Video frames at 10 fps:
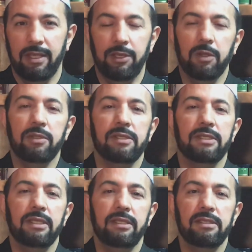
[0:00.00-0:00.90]

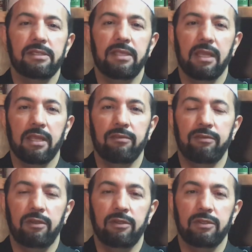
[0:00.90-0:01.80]
Notice in this second
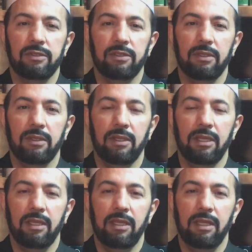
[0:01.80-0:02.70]
verse,
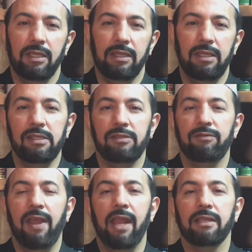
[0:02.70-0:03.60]
this
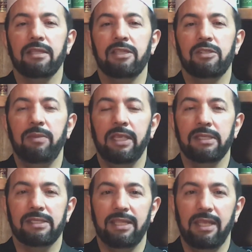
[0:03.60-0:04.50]
fact is being
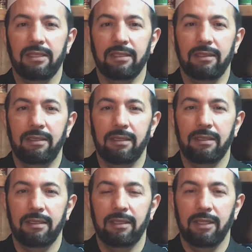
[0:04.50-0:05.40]
stated,
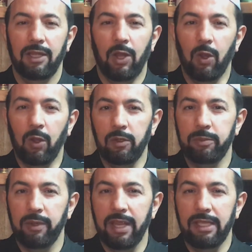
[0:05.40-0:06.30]
all
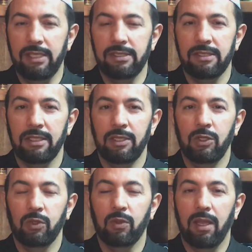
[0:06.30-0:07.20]
praise
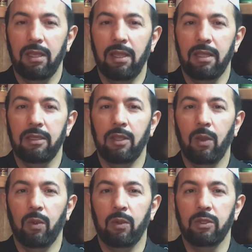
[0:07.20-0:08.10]
to Allah, the
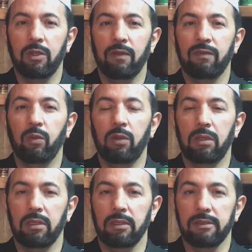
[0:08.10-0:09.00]
Lord of the
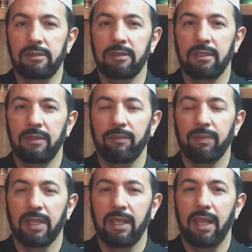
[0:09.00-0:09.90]
worlds.
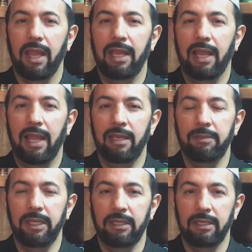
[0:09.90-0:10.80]

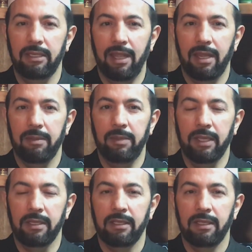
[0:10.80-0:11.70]
Al-Alameen in
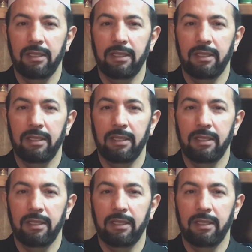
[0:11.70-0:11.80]
Arabic,